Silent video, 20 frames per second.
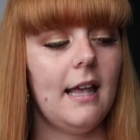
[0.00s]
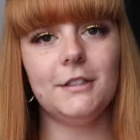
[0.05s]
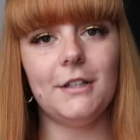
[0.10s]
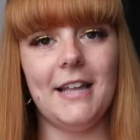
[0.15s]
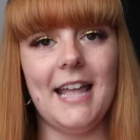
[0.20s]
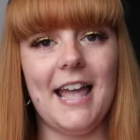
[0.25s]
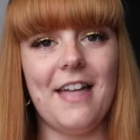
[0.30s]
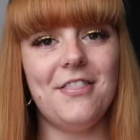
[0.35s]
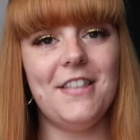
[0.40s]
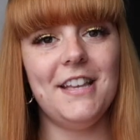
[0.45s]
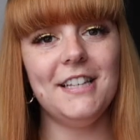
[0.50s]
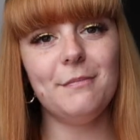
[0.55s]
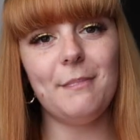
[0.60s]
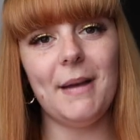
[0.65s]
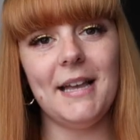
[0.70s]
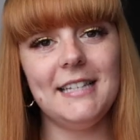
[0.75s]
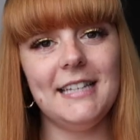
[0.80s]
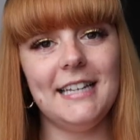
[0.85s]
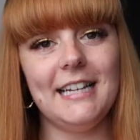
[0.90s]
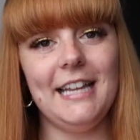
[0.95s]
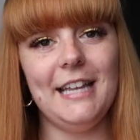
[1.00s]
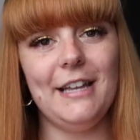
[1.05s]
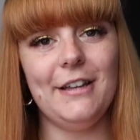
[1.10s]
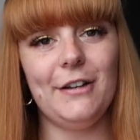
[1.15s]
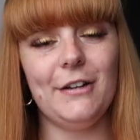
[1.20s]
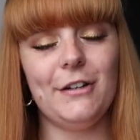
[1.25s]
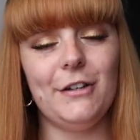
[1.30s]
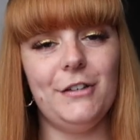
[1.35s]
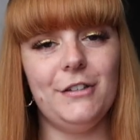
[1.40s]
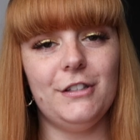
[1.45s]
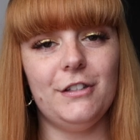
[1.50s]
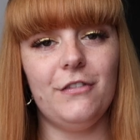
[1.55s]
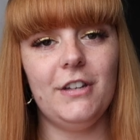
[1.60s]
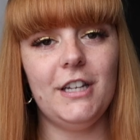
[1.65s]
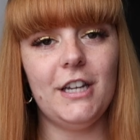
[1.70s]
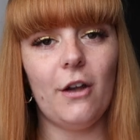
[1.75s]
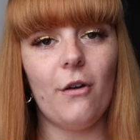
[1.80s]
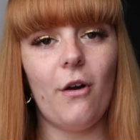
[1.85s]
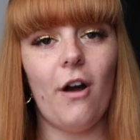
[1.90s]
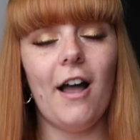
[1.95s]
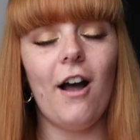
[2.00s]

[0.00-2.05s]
So yeah, this basically concludes the video.